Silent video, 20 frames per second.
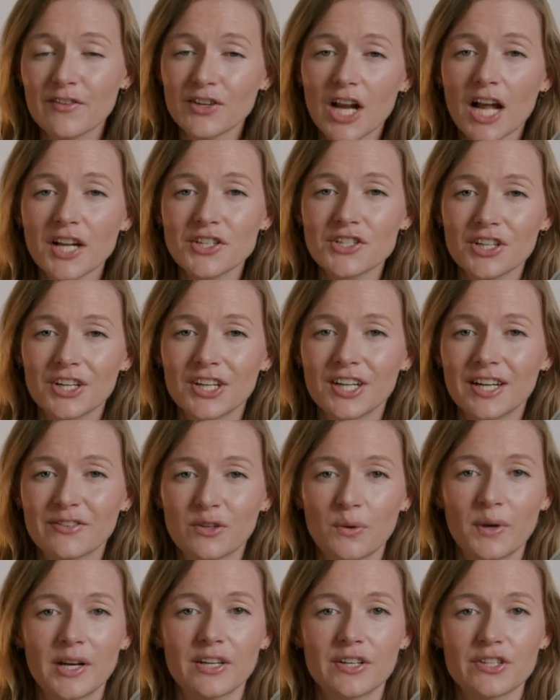you're not sure
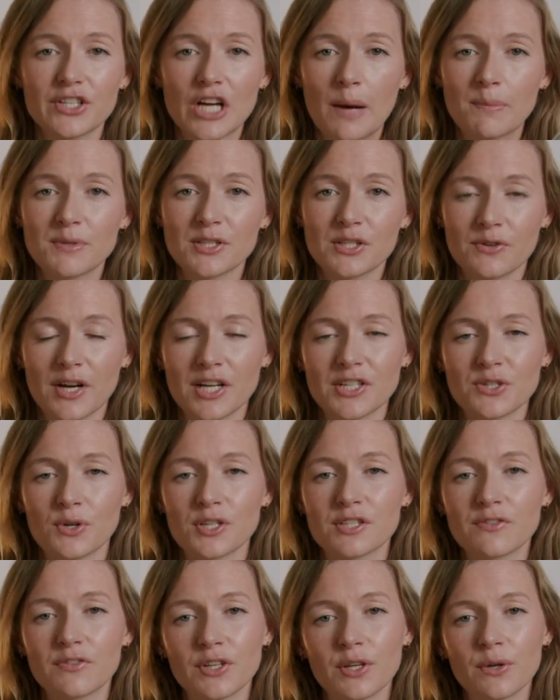if quitting your job is the right
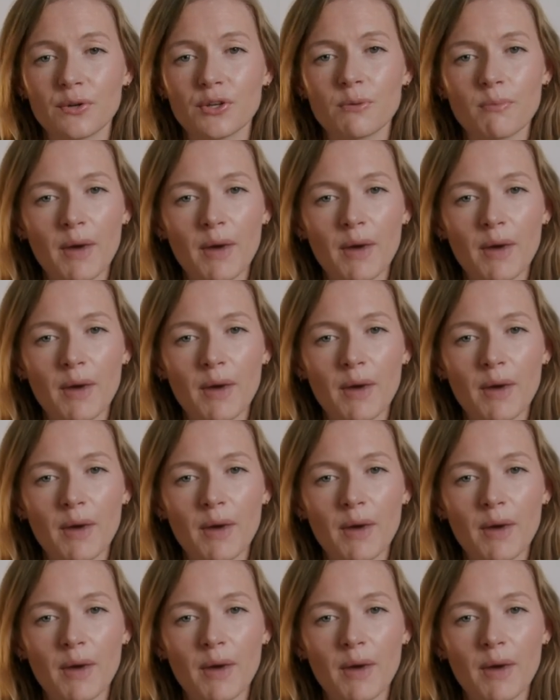choice for you, you